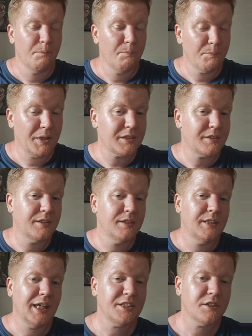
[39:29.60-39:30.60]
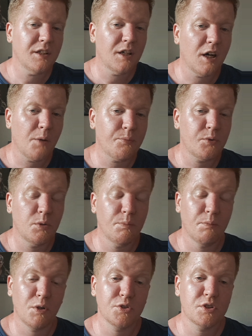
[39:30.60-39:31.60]
But that's up to
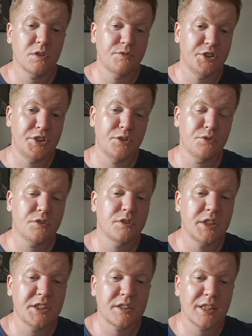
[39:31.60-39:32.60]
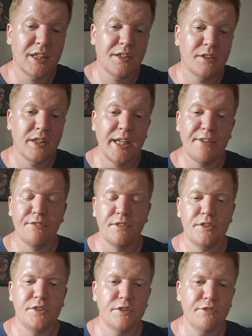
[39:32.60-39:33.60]
most of you to decide if
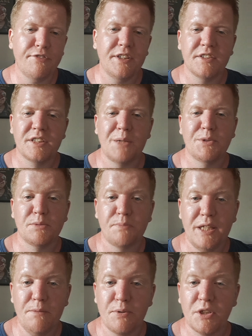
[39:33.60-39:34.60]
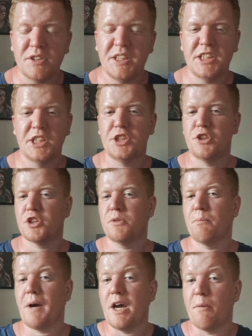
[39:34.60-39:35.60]
you feel the same as me, because this is just
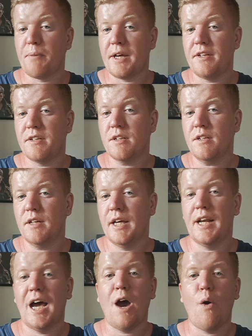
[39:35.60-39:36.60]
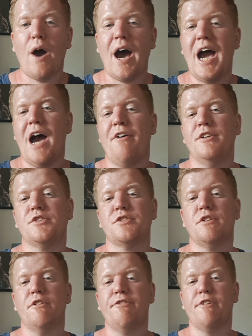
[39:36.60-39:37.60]
my opinion and how I
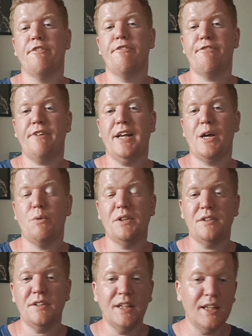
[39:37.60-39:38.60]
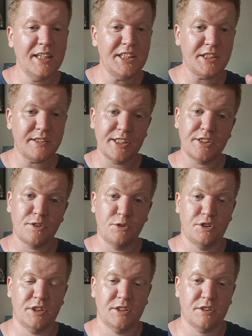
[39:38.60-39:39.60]
so far feeling with at least these 2
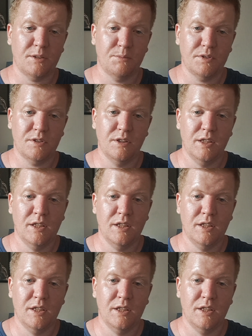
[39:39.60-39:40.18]
systems.